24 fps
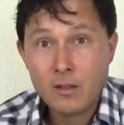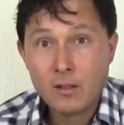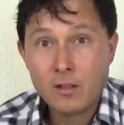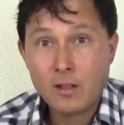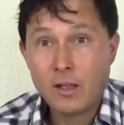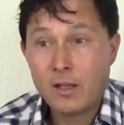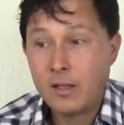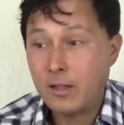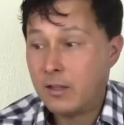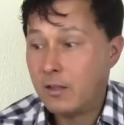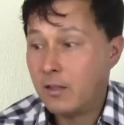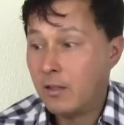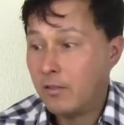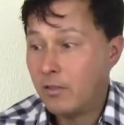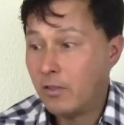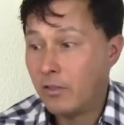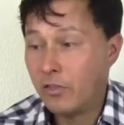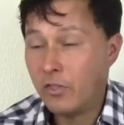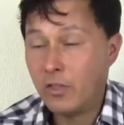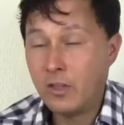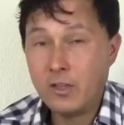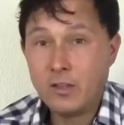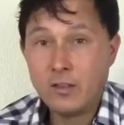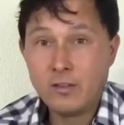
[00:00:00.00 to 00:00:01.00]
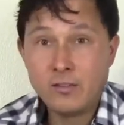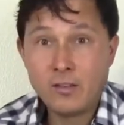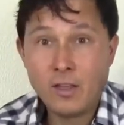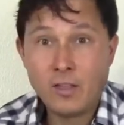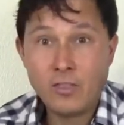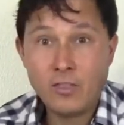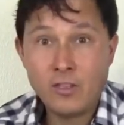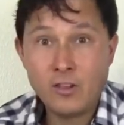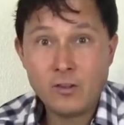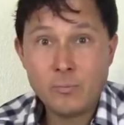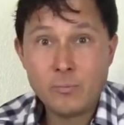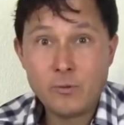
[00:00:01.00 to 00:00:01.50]
Like, the thing is
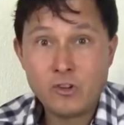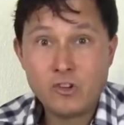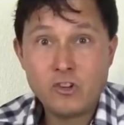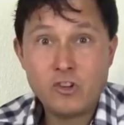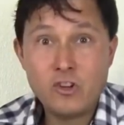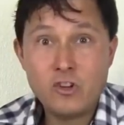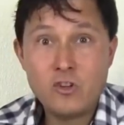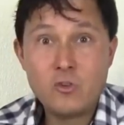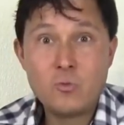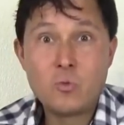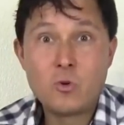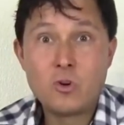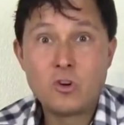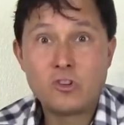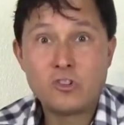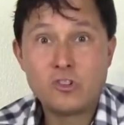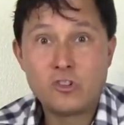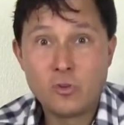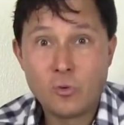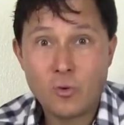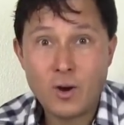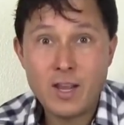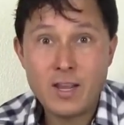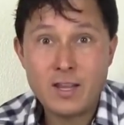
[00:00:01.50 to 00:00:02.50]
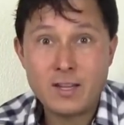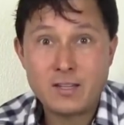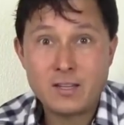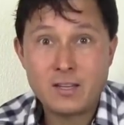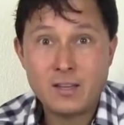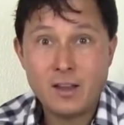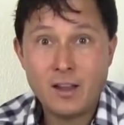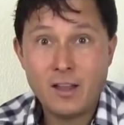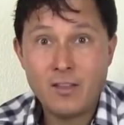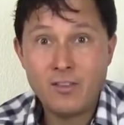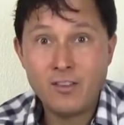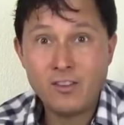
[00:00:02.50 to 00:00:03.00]
that this machine works
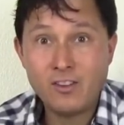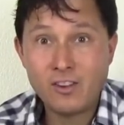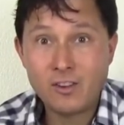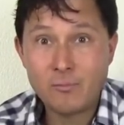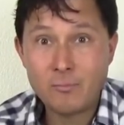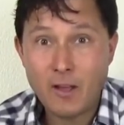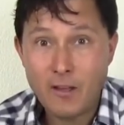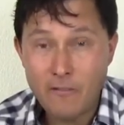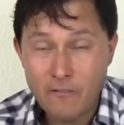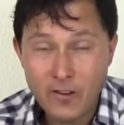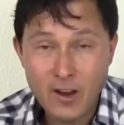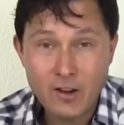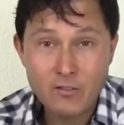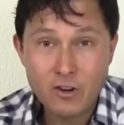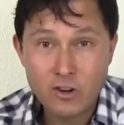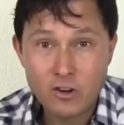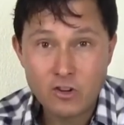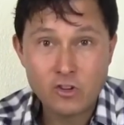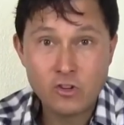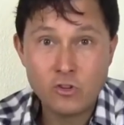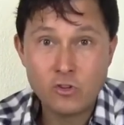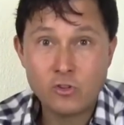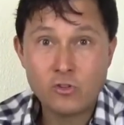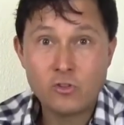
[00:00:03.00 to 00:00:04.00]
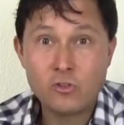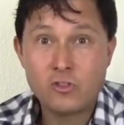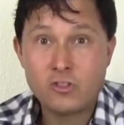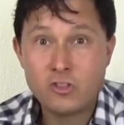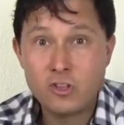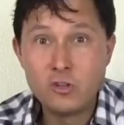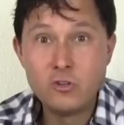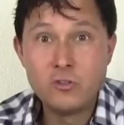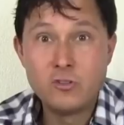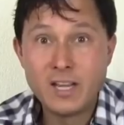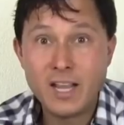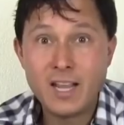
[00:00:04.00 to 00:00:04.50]
great, and this is my favorite juicer
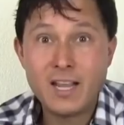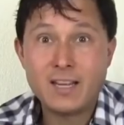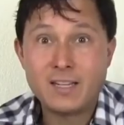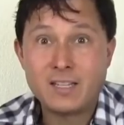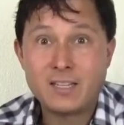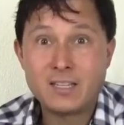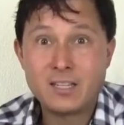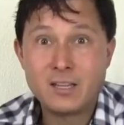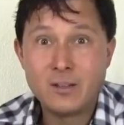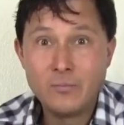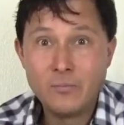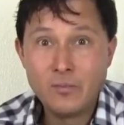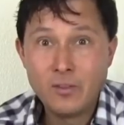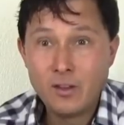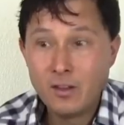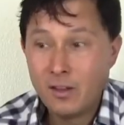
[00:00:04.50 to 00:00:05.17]
to date,